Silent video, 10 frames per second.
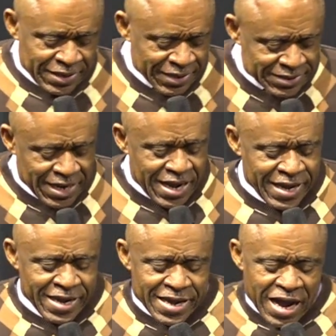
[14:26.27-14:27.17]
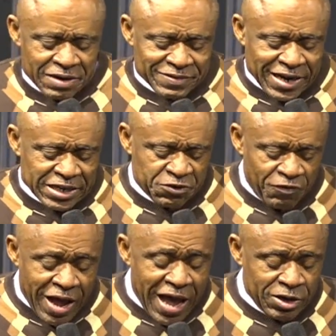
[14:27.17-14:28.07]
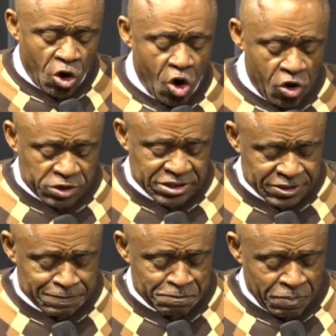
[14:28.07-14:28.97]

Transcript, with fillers: He said, He have transferred us